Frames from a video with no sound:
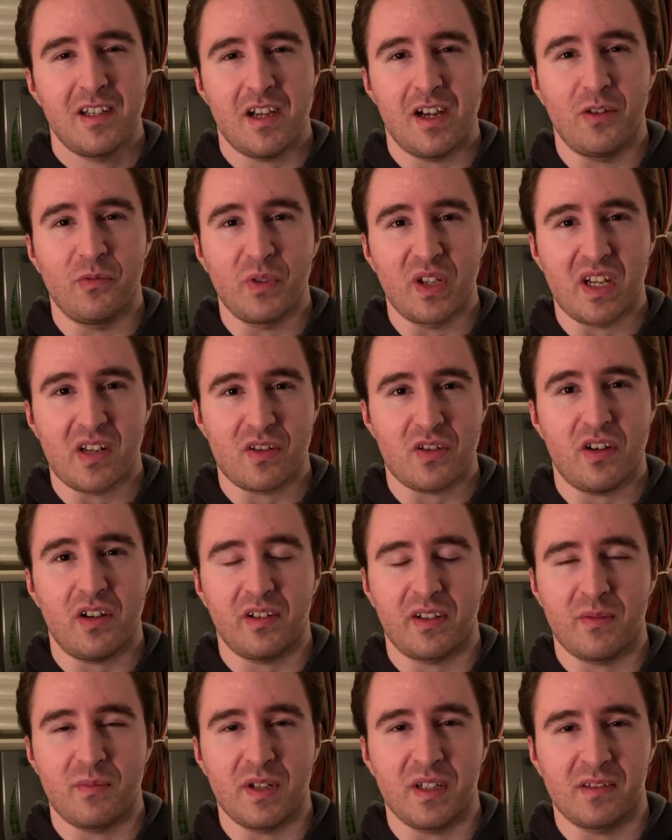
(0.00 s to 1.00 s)
We can talk
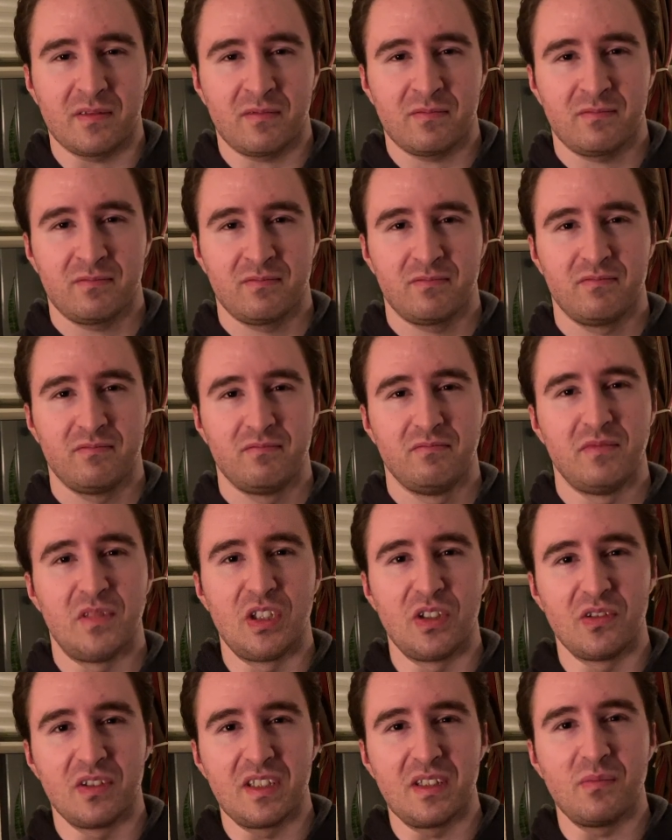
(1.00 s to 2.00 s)
about,
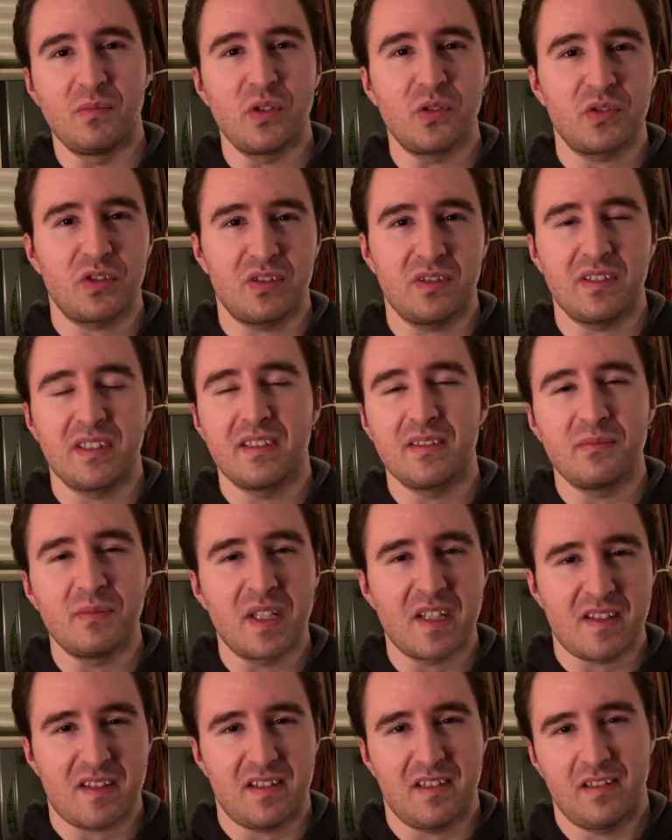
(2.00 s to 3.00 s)
the emotional
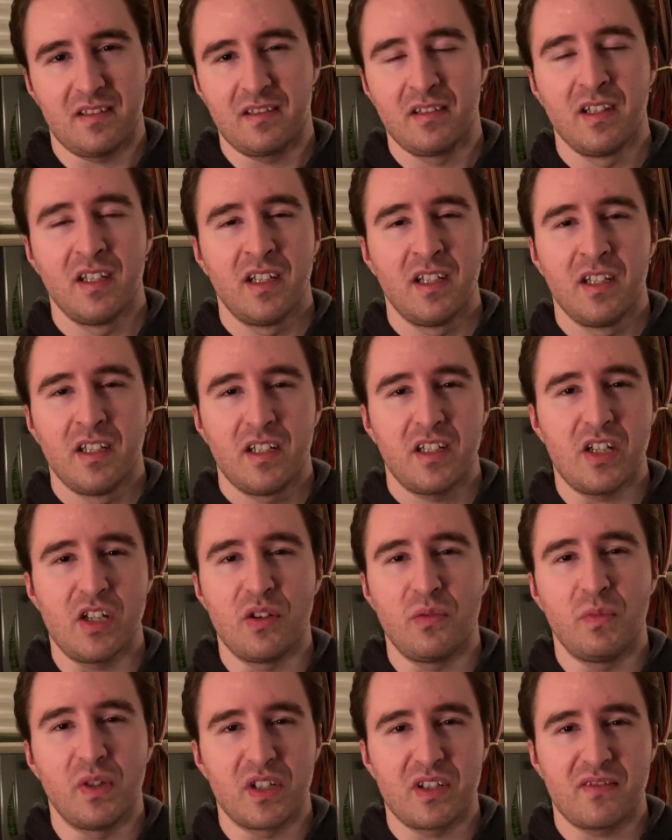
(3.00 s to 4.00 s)
elements and, a
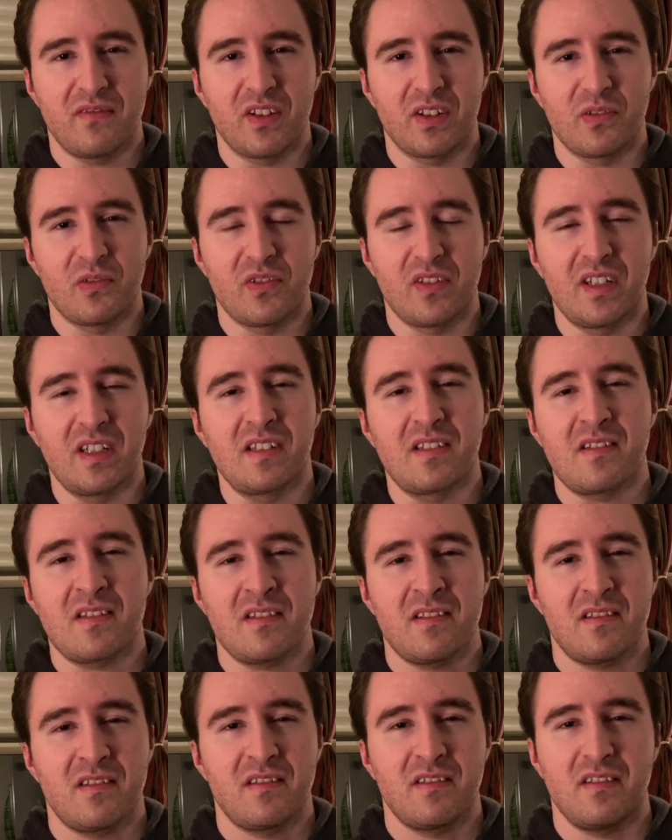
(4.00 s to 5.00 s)
bunch of other things
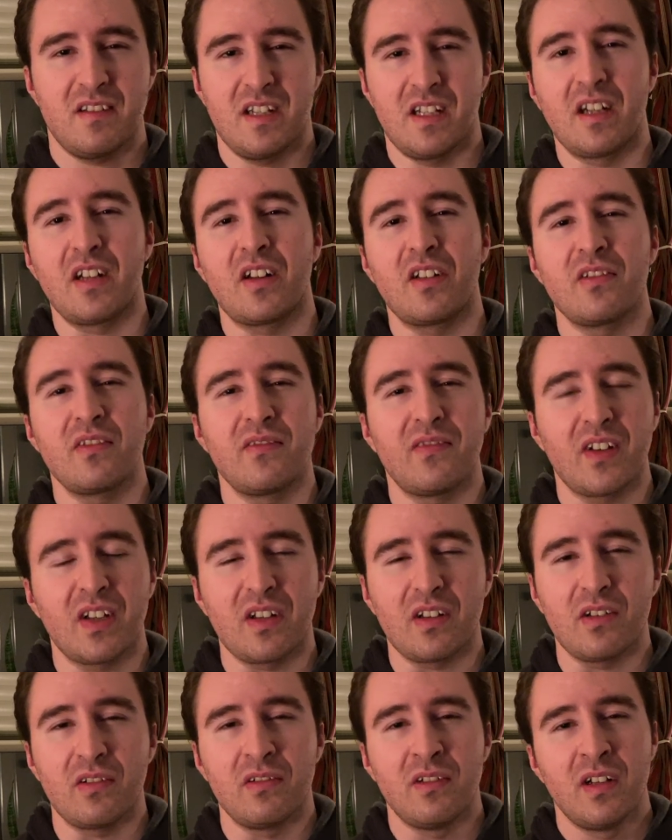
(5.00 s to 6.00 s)
in another video.